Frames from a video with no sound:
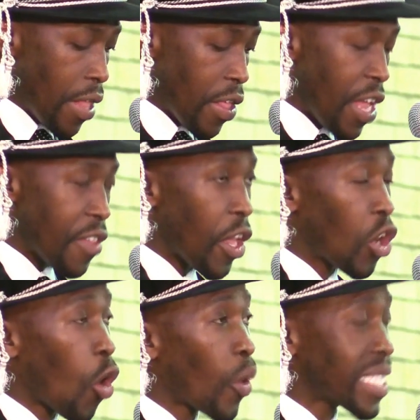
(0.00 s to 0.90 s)
the
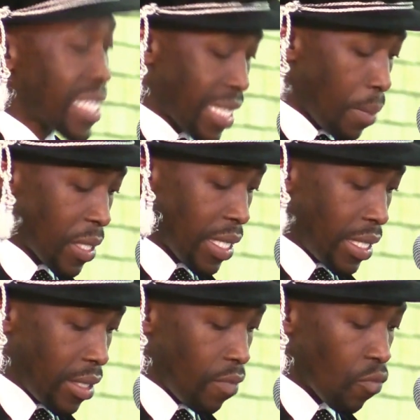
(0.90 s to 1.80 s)
lowest subsidy.
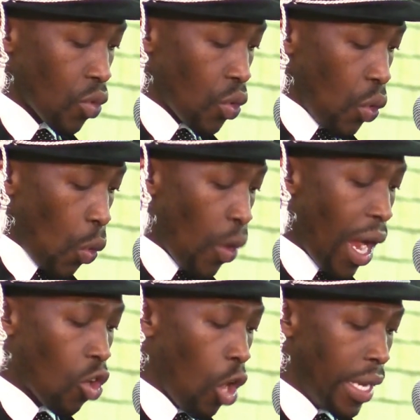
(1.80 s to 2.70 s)
We are
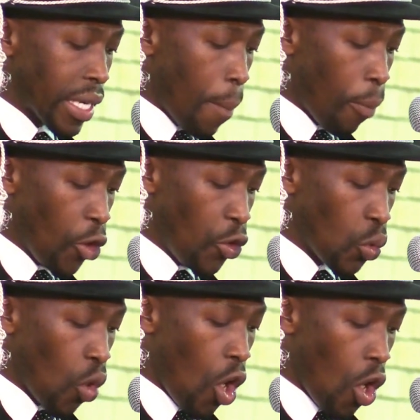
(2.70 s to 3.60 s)
calling upon you
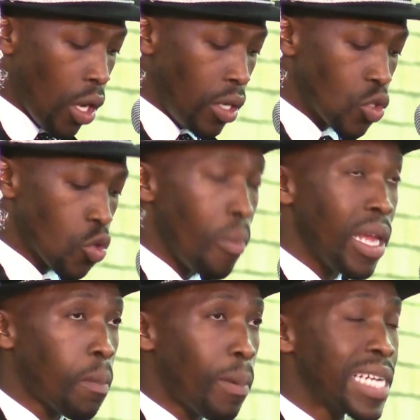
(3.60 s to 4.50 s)
all to make
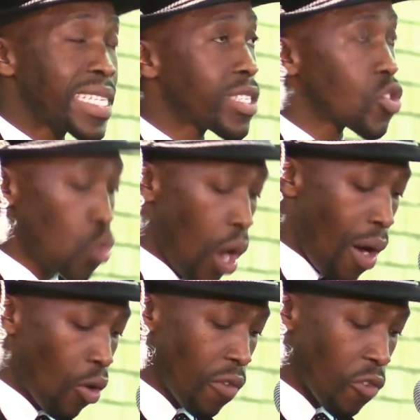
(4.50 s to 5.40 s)
pledges to our
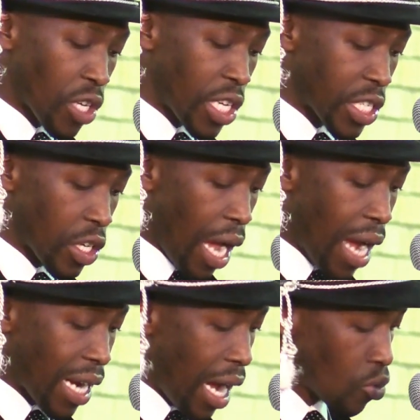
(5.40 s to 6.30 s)
convocation
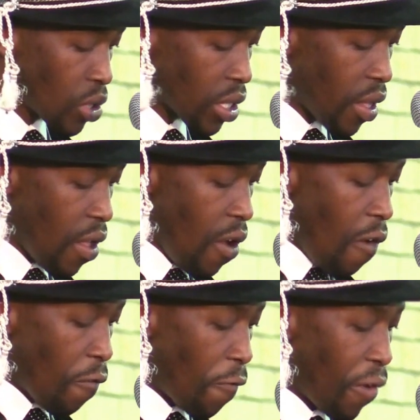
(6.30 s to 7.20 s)
account for
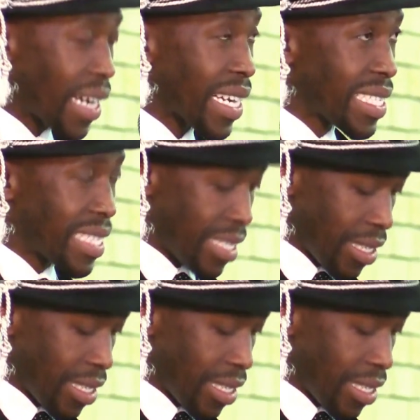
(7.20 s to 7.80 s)
fundraising.